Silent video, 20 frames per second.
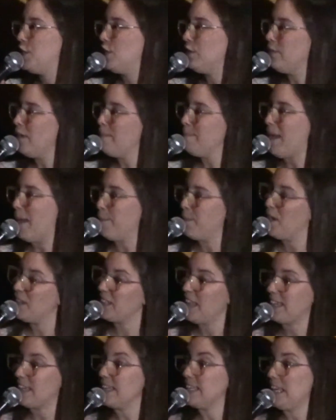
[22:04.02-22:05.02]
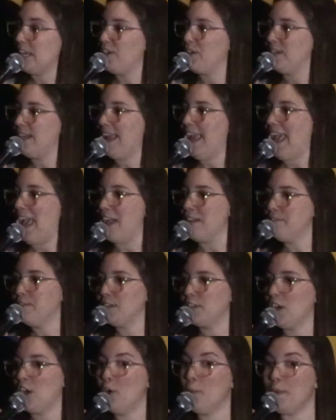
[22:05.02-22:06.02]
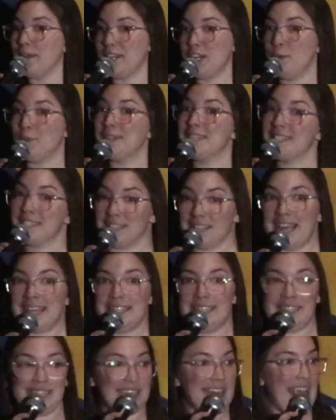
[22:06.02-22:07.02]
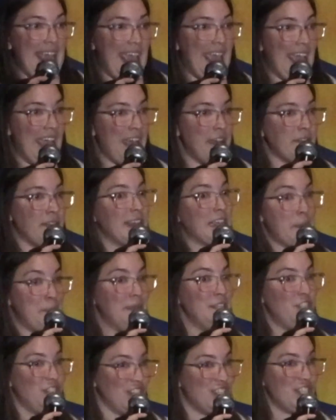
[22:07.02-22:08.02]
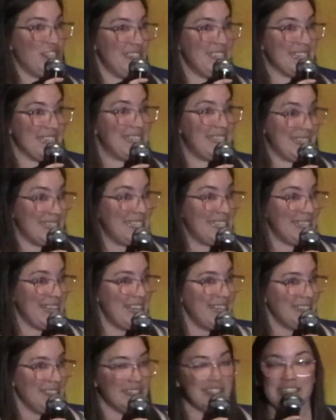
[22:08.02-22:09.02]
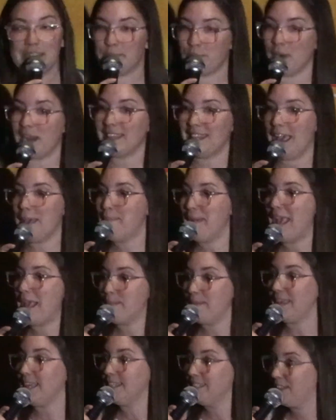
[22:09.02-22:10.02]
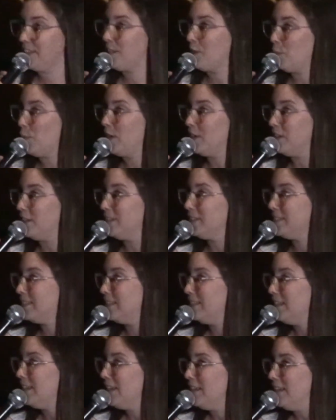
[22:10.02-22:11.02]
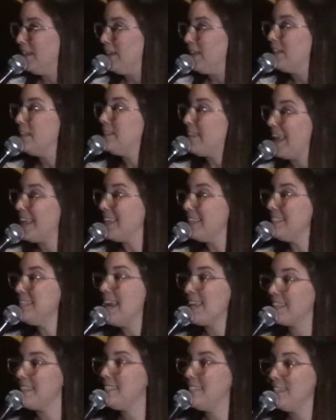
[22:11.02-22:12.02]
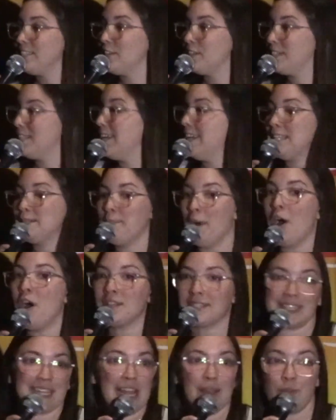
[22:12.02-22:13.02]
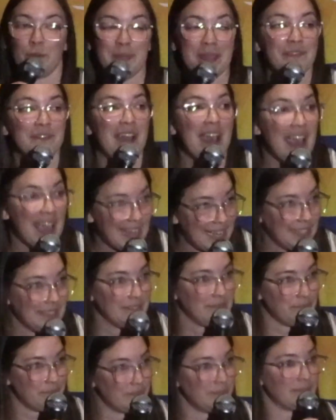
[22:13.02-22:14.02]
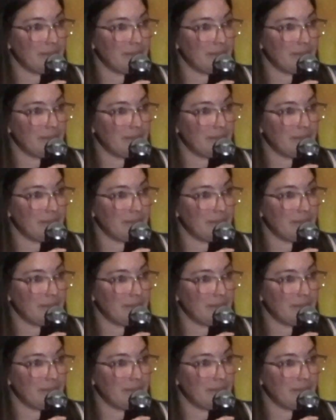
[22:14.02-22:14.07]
you remember like a year and a half ago when you were sliced in half like a magician's assistant to bring that baby into the world? They can take the scissors to his balls and he will be fine.